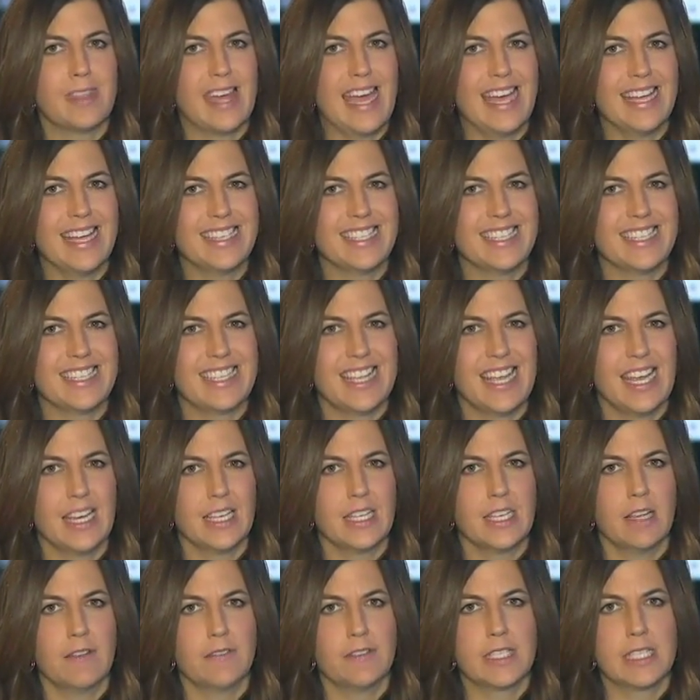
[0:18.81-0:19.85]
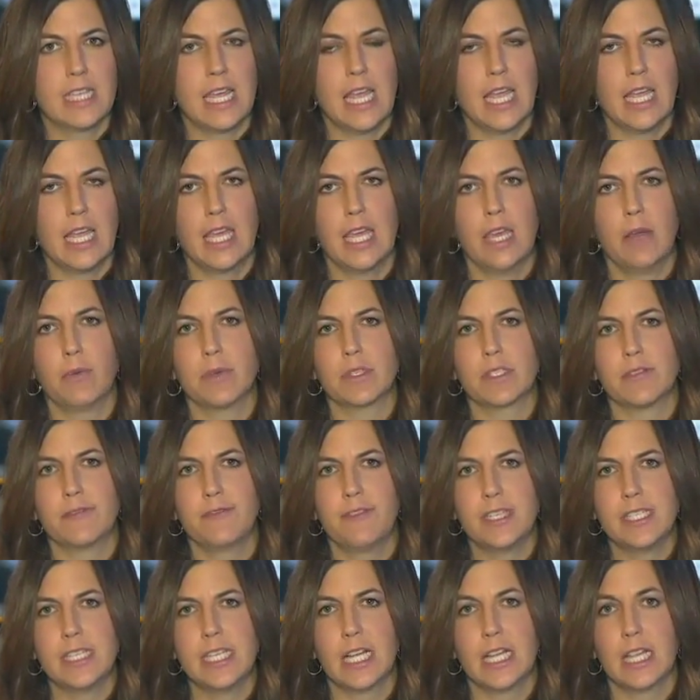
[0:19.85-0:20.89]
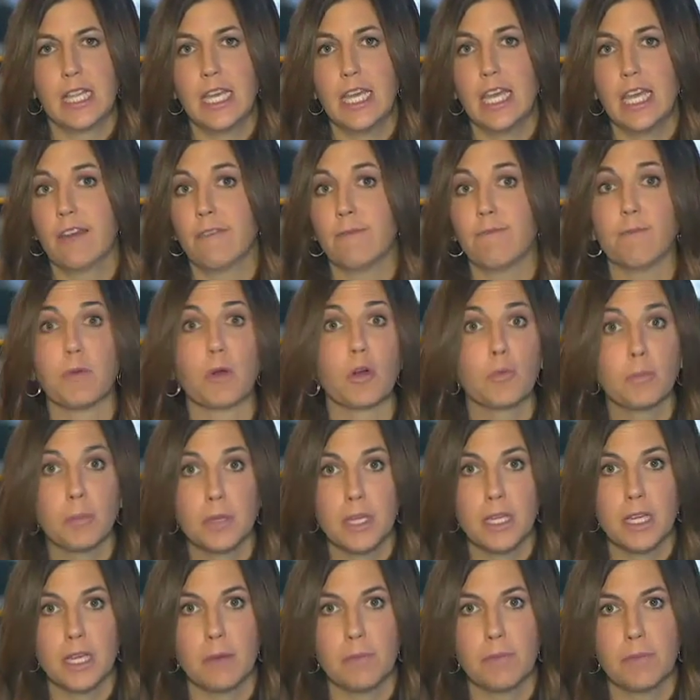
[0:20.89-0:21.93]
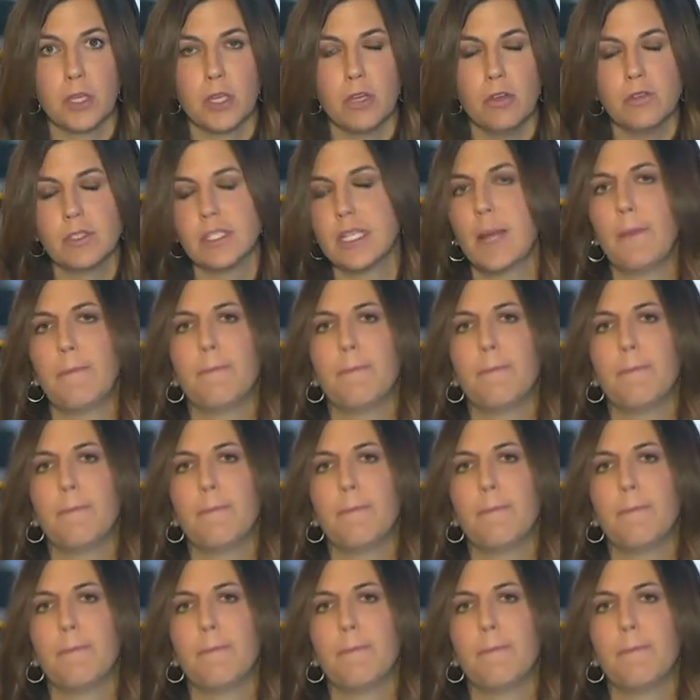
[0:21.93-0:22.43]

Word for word: That detective saying he was physically and verbally abused,